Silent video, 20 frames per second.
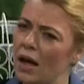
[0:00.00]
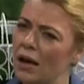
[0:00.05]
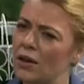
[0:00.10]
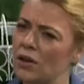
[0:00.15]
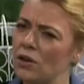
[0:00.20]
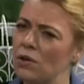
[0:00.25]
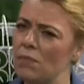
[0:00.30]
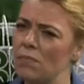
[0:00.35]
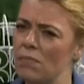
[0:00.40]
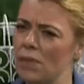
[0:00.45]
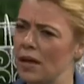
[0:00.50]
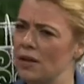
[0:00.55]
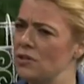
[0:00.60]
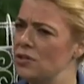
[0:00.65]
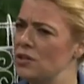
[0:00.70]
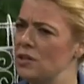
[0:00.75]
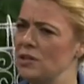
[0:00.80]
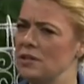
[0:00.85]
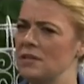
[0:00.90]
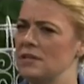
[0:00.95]
You
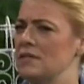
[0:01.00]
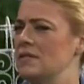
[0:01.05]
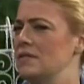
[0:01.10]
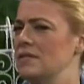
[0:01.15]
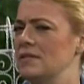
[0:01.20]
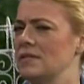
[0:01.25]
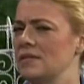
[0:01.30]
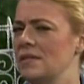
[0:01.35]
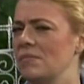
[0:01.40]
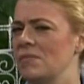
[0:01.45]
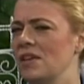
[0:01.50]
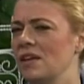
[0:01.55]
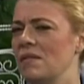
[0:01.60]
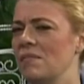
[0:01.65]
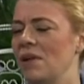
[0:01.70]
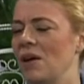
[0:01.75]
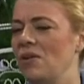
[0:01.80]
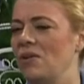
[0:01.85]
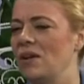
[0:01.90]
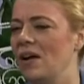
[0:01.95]
mentioned something
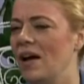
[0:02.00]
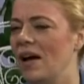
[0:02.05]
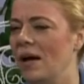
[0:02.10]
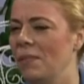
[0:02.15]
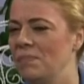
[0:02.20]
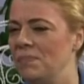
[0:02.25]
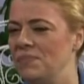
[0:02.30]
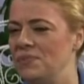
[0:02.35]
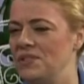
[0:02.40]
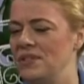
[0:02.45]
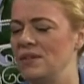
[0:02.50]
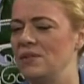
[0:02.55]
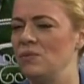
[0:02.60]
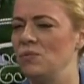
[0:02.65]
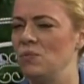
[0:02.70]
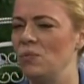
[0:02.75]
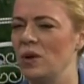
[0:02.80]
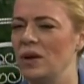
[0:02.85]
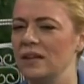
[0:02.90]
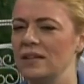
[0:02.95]
about Upton
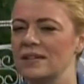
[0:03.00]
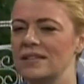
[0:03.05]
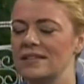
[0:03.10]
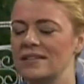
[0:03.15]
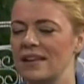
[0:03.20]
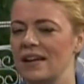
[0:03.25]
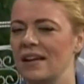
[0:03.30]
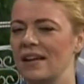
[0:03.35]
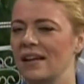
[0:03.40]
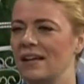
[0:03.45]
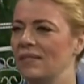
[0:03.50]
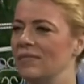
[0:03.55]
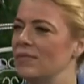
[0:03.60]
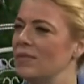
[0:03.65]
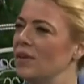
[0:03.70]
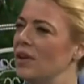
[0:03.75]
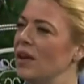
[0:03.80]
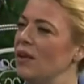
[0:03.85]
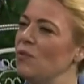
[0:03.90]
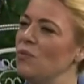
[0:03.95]
once.
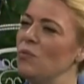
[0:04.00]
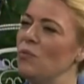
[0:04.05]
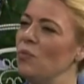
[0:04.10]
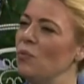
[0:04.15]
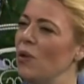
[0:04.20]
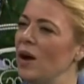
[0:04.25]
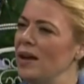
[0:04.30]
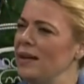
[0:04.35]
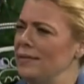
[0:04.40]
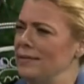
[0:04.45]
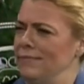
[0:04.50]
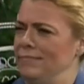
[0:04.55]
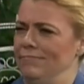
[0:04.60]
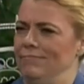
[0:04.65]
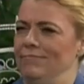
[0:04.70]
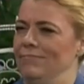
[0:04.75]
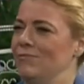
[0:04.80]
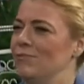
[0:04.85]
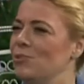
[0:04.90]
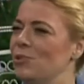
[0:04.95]
What
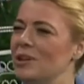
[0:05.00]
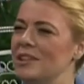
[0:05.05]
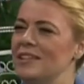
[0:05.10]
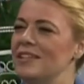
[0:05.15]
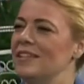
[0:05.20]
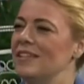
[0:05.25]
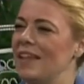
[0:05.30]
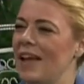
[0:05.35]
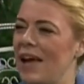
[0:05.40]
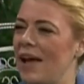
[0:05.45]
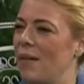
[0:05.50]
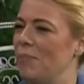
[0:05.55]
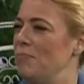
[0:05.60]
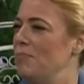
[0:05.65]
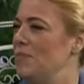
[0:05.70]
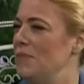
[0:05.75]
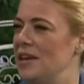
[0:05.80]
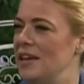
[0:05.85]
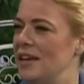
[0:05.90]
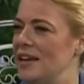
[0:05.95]
would the lab
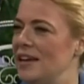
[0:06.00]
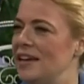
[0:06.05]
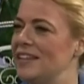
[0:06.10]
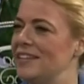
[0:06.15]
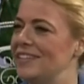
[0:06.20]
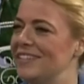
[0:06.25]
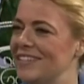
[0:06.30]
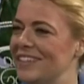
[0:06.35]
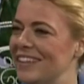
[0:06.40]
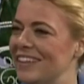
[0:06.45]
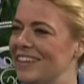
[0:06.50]
need?